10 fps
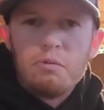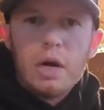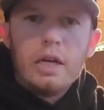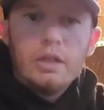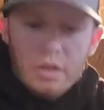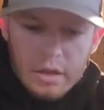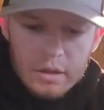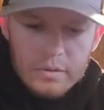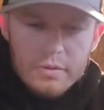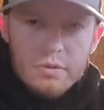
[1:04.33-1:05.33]
baits
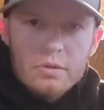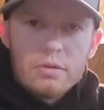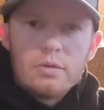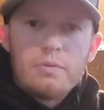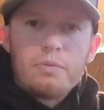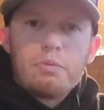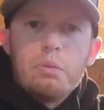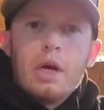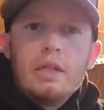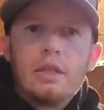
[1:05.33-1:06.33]

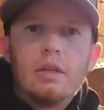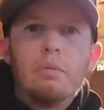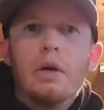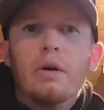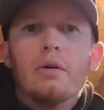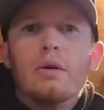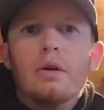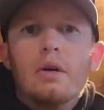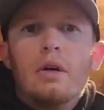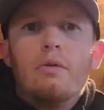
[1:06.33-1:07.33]
in the mail
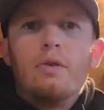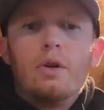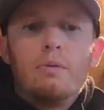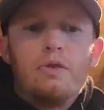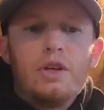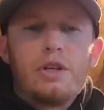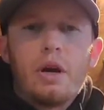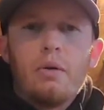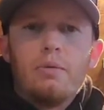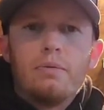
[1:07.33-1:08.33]
from
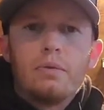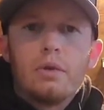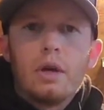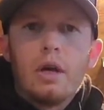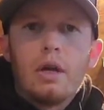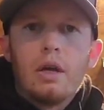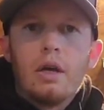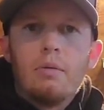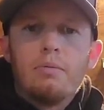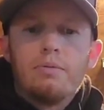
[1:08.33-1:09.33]
FishCo, and
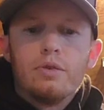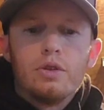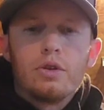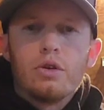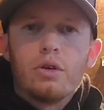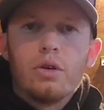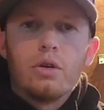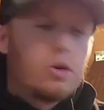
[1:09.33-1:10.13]
just going to do a